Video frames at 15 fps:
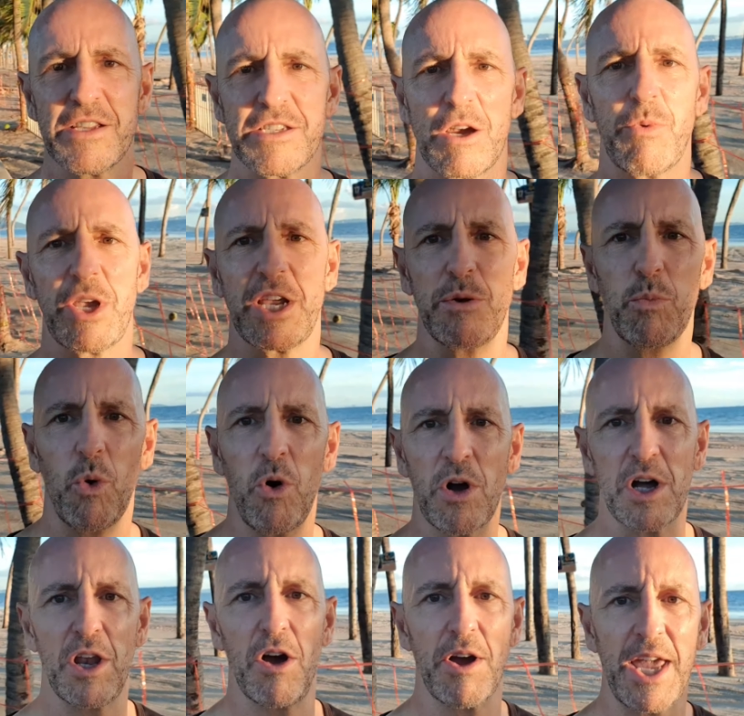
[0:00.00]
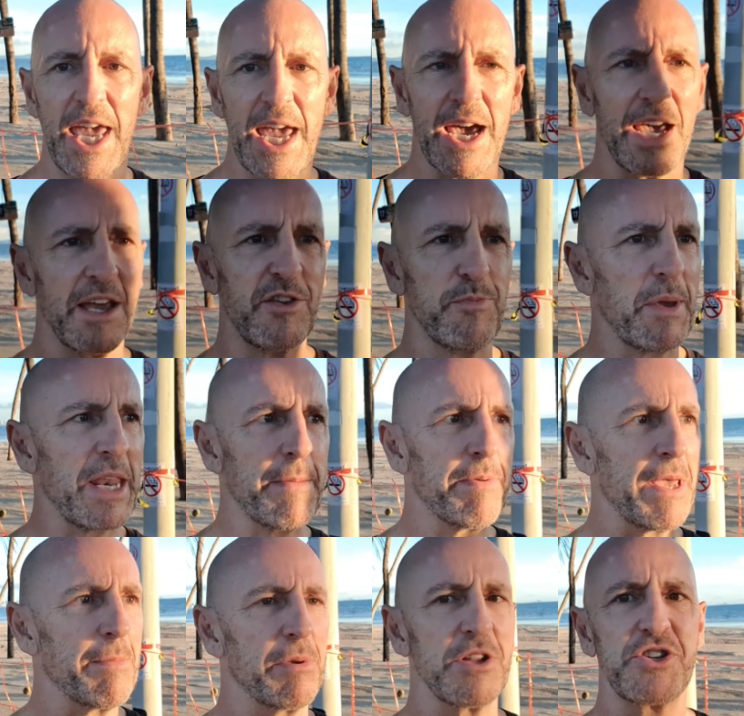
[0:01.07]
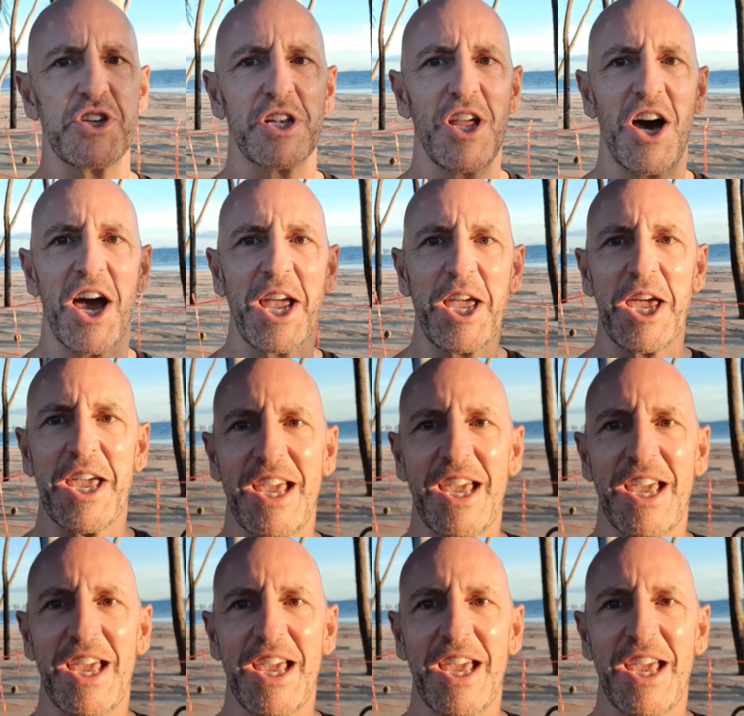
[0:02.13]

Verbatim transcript: So we can walk along here, as many people as you like,